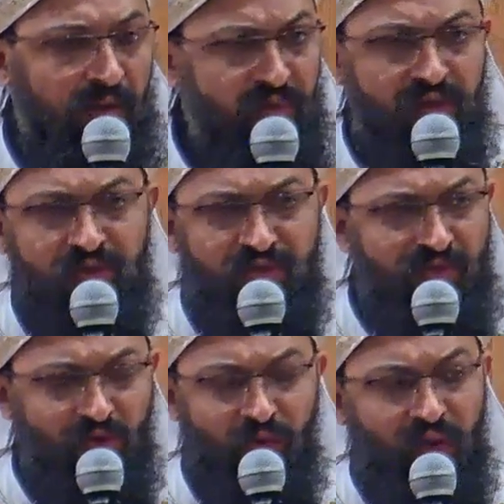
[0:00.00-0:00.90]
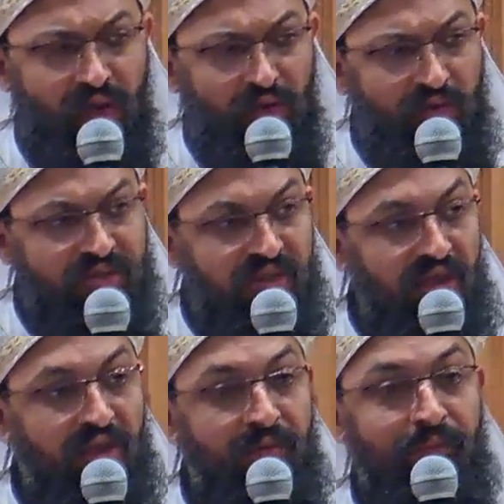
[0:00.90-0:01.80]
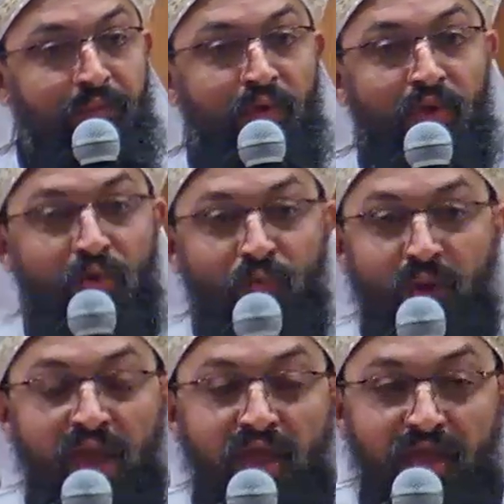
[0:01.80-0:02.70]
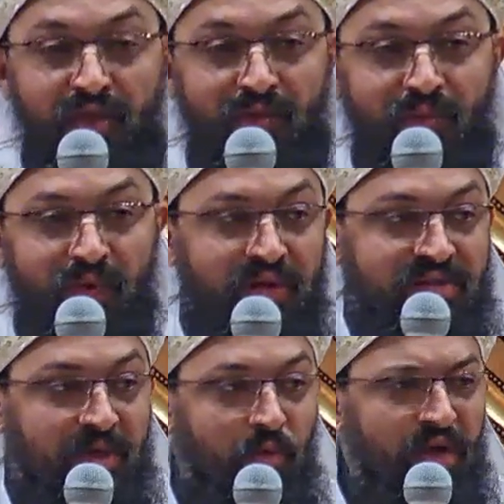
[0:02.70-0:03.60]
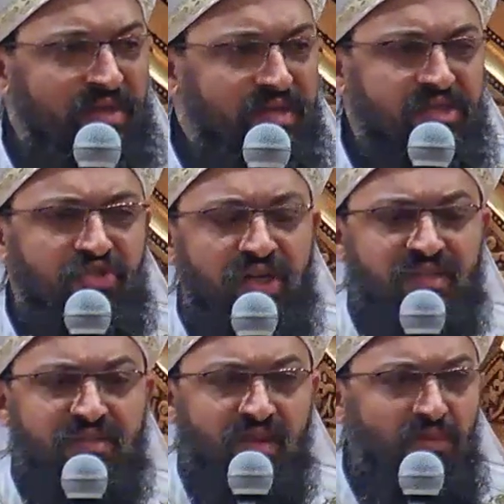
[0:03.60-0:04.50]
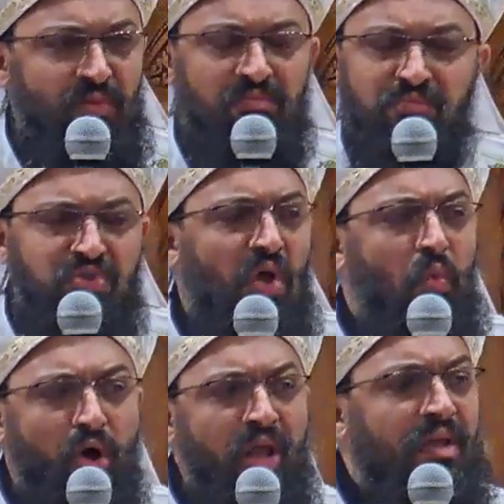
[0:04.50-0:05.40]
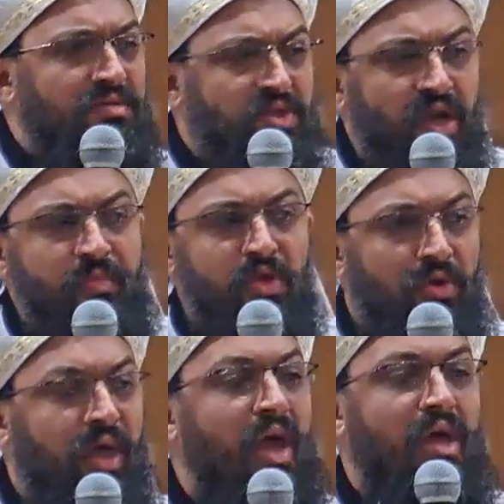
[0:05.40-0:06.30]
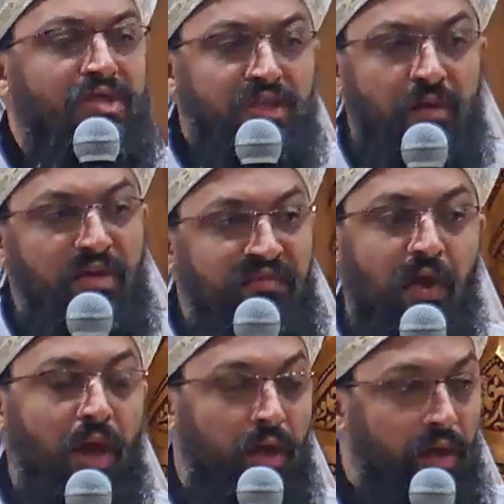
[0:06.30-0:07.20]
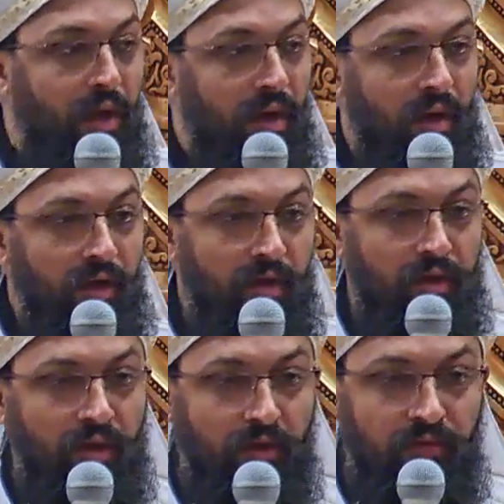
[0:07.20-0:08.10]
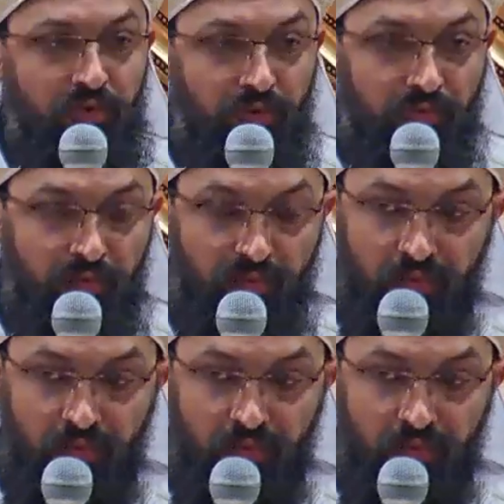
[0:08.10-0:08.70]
I mean, I always say, when someone is distressed, don't worry, it's going to be okay, it's going to be fine. How do you know?